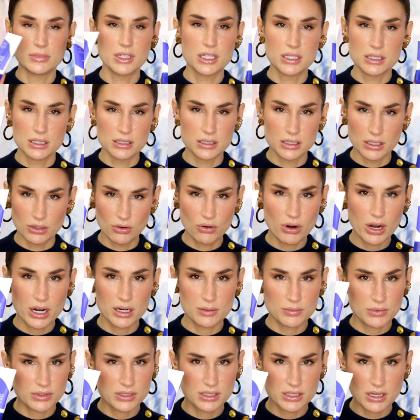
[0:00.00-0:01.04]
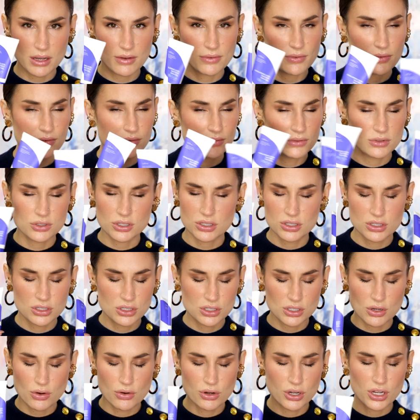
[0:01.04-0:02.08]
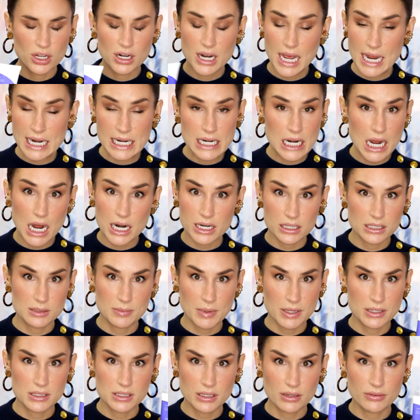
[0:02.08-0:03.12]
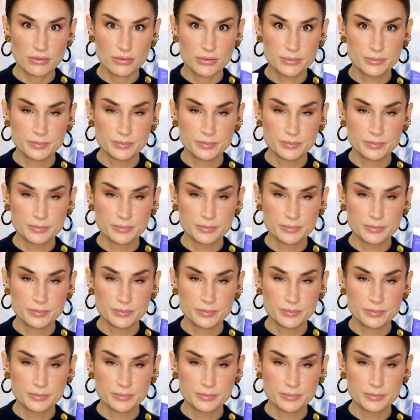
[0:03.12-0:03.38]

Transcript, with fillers: this is incredible stuff. Just so good and not expensive.